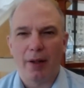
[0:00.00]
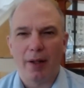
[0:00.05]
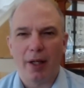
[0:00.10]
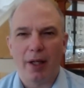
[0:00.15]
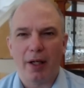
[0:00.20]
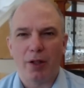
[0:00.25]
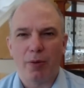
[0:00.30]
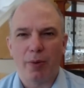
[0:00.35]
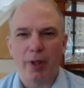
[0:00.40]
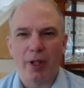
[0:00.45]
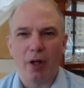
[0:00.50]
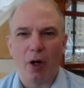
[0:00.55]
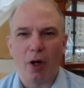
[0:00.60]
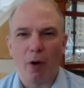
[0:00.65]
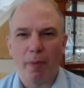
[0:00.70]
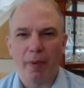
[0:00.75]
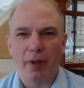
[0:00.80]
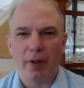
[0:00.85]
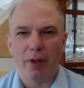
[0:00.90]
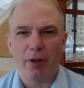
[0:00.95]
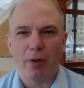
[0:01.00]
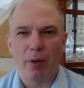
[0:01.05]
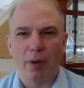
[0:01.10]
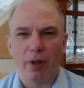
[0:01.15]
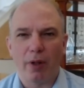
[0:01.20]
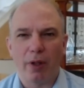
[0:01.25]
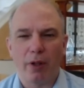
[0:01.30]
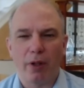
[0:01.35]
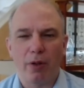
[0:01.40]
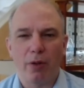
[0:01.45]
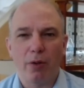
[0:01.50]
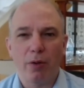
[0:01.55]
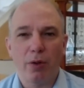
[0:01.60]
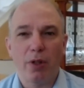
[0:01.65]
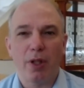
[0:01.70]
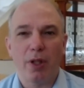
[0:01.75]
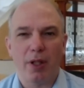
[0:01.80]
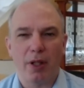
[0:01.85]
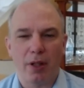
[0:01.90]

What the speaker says: then has really opened the door to use